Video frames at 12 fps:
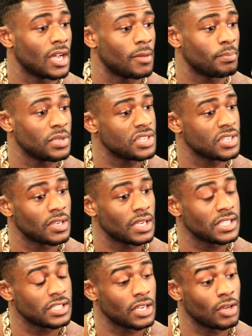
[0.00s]
PCL,
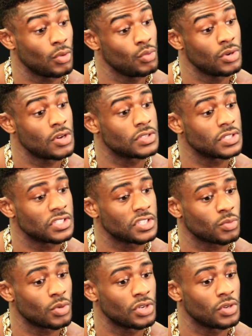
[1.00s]
ACL. Who knows? It's
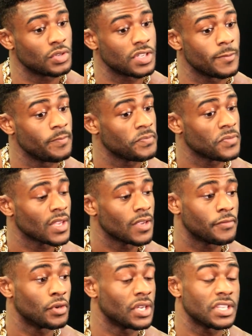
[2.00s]
just one of those
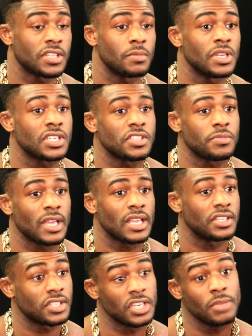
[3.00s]
freaky submissions, man.
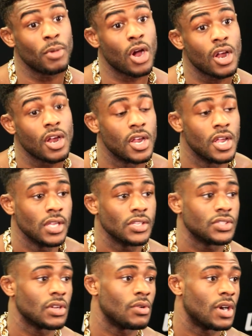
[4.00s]
It's a knee bar.
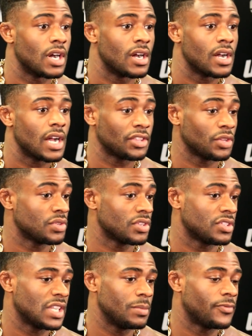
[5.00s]
So I thought he was
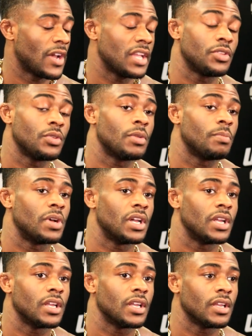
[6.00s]
going to keep fighting through it,
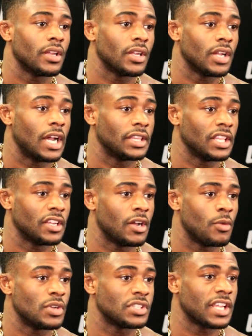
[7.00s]
but I think
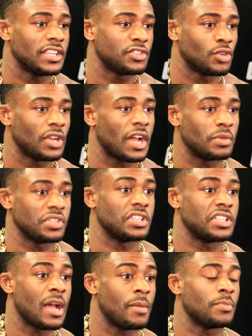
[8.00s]
once he saw that I was in a
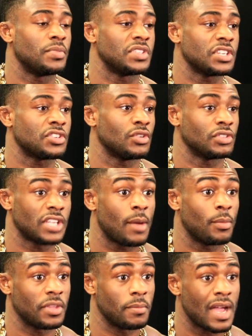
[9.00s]
dominant position on
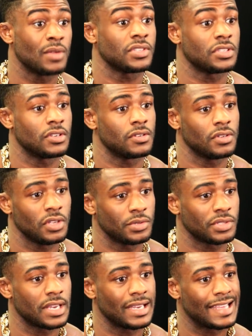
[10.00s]
top with the mount still, it
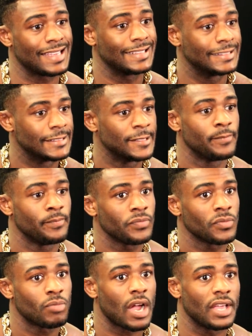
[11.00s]
was kind of like
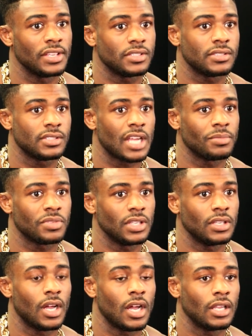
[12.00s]
probably time to
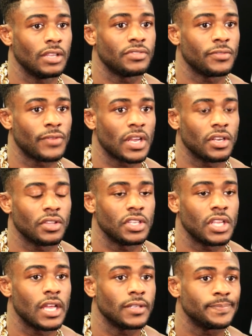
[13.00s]
live to fight another
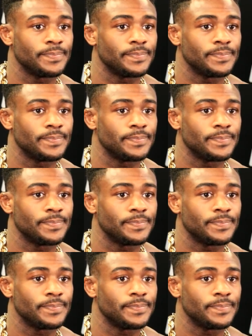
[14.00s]
day.